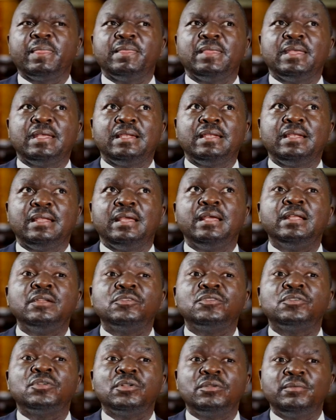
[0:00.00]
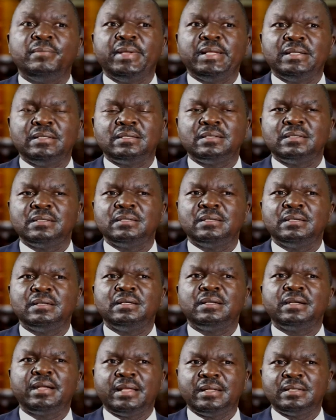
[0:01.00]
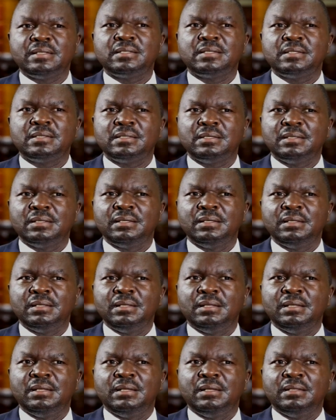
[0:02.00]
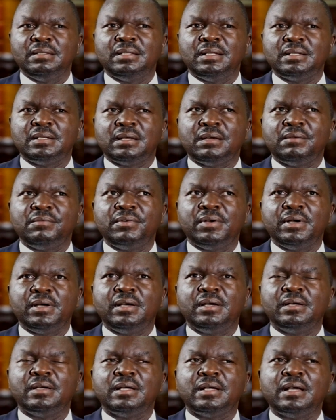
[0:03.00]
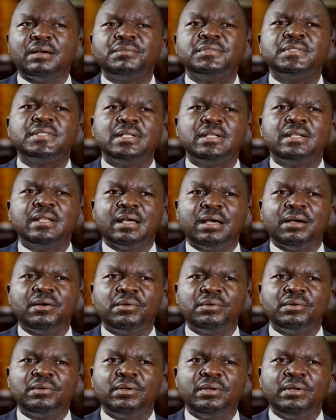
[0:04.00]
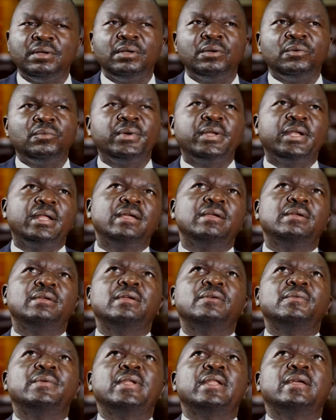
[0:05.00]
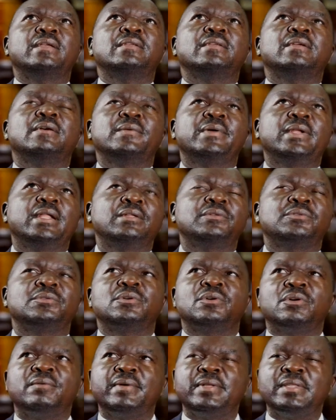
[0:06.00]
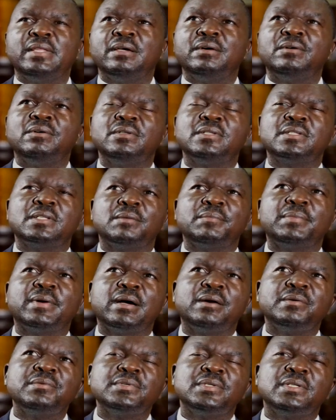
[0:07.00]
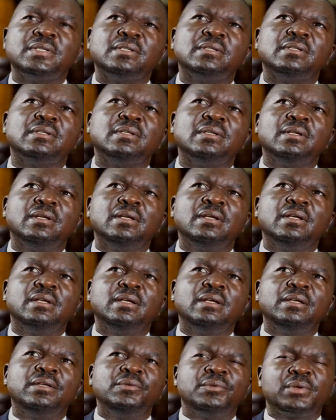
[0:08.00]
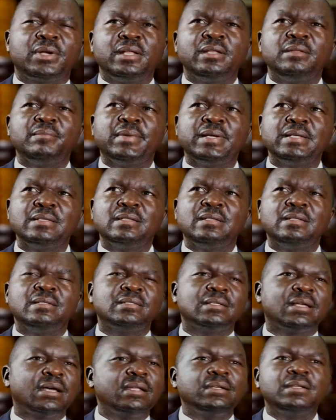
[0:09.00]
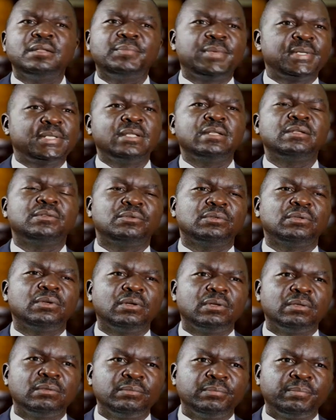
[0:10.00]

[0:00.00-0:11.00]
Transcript: The enrollment rate that I've seen now, when I took over the whole sub-county, you can imagine it's 100% rural.